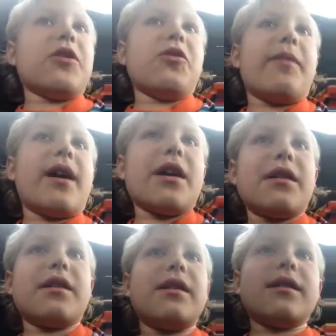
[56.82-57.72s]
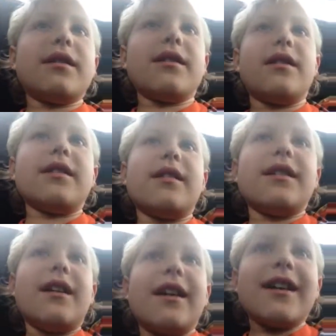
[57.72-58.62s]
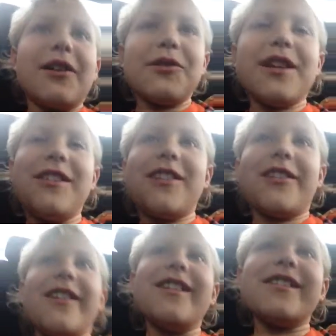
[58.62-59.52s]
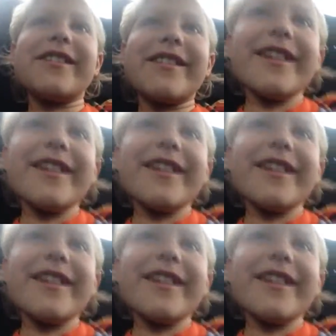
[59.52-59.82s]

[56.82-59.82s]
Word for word: PewDiePie's. No, go PewDiePie. Oh, T Series.